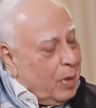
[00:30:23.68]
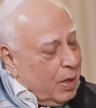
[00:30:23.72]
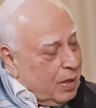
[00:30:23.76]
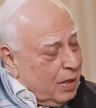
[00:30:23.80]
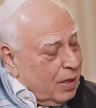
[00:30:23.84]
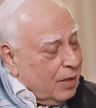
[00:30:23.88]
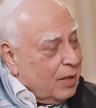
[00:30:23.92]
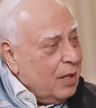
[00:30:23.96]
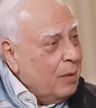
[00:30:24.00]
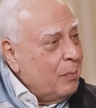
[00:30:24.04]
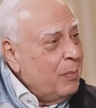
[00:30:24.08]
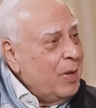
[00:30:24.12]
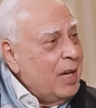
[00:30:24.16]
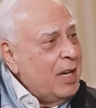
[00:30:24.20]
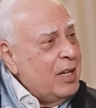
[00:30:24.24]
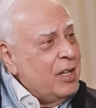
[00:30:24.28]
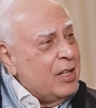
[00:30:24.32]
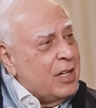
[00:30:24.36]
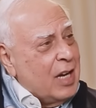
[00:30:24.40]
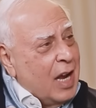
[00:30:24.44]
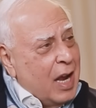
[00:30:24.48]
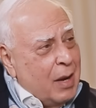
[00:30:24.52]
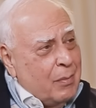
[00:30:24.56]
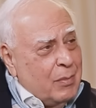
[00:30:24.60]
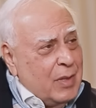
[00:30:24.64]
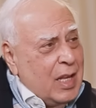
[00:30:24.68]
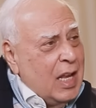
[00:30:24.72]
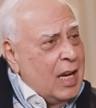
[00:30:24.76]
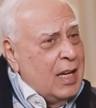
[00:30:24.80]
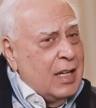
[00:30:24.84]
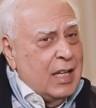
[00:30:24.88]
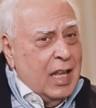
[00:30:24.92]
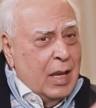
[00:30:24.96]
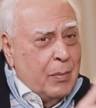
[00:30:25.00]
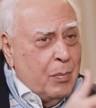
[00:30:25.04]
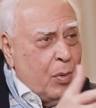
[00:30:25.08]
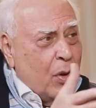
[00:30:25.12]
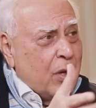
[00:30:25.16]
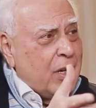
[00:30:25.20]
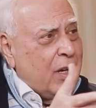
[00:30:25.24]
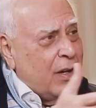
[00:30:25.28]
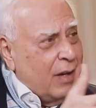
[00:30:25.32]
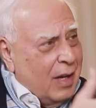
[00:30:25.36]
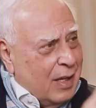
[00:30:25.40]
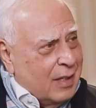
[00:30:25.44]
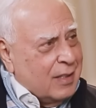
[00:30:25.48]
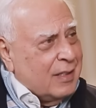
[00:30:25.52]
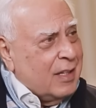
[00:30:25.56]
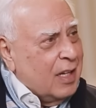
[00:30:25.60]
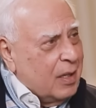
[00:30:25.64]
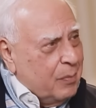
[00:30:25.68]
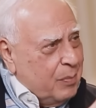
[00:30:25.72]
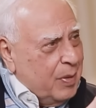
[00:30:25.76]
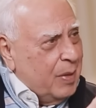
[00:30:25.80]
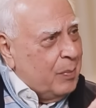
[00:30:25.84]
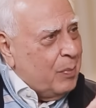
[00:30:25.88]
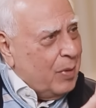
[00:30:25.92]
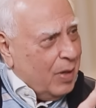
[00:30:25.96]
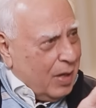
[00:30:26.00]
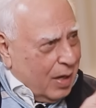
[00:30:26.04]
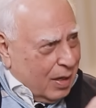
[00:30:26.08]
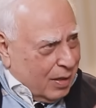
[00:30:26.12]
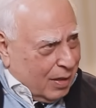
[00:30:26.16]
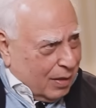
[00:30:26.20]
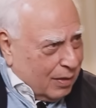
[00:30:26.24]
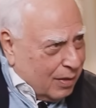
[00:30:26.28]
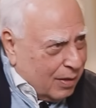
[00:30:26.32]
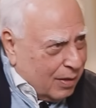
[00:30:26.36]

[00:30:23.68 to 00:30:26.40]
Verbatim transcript: act. But in the meantime, they'll keep on arresting people under